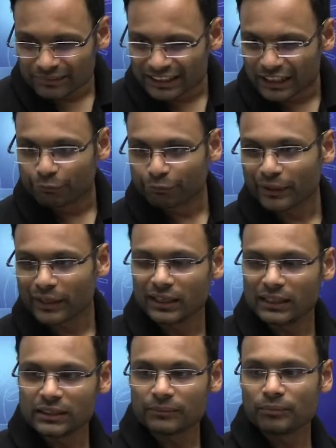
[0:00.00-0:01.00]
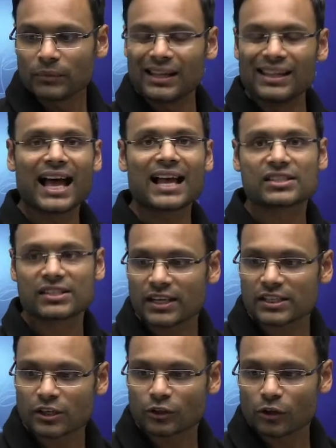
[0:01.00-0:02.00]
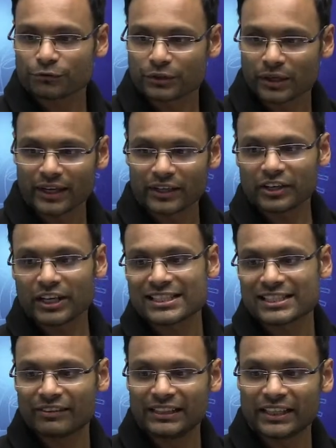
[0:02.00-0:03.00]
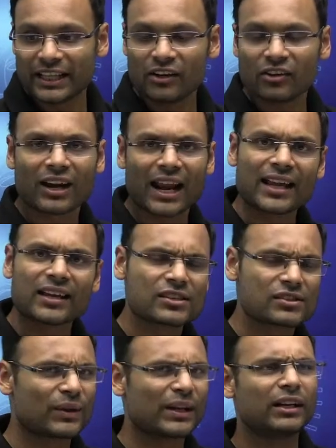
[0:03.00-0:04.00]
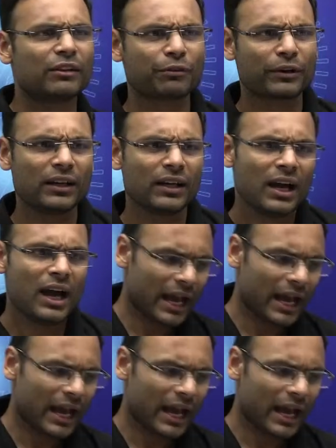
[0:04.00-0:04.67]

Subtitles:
Difficult, last year's cutoff 317 rank is very difficult,